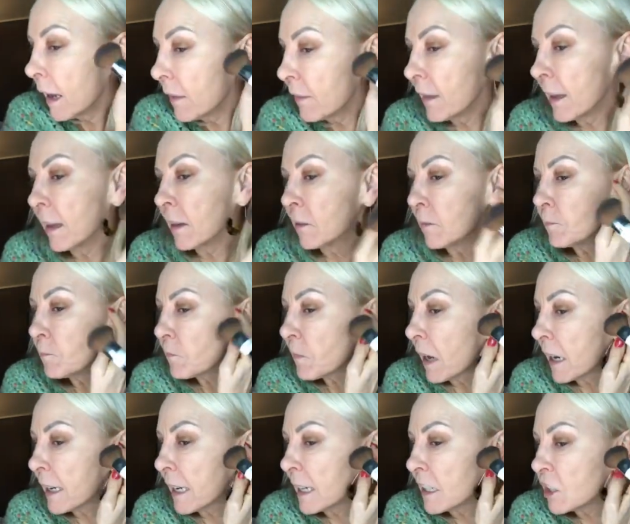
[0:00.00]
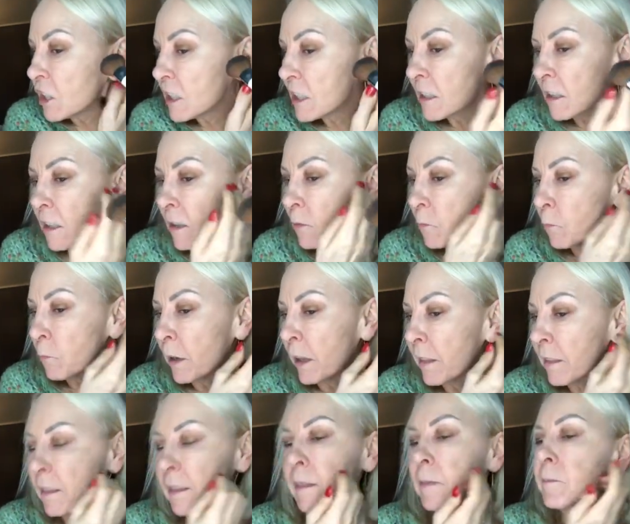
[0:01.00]
And then again, just
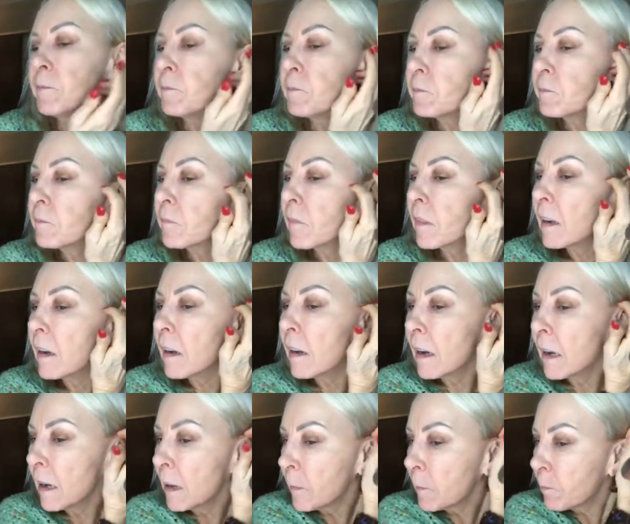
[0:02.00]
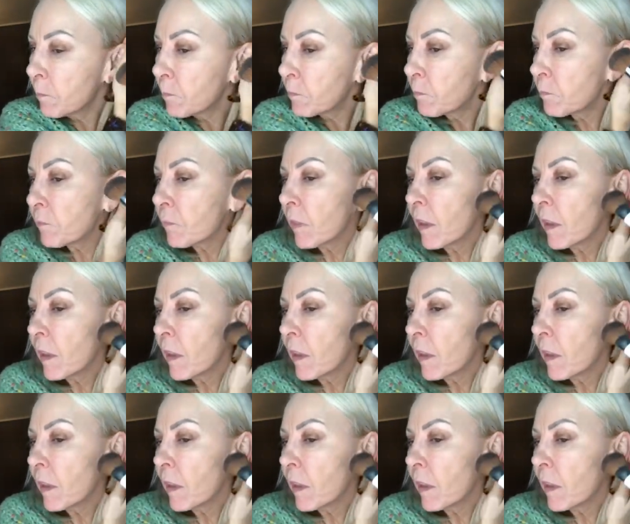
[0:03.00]
with, um,